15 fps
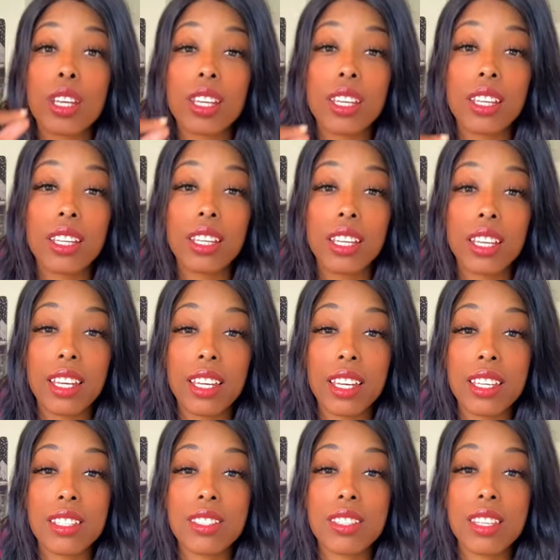
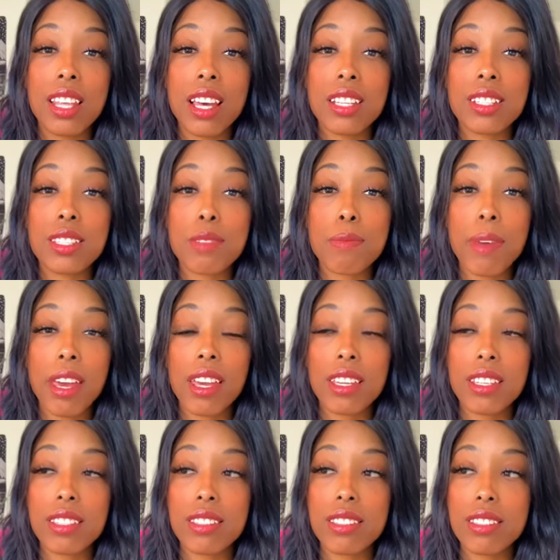healing into that
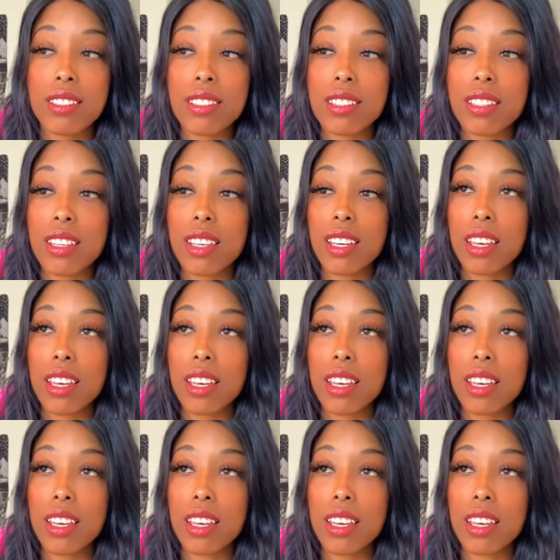space.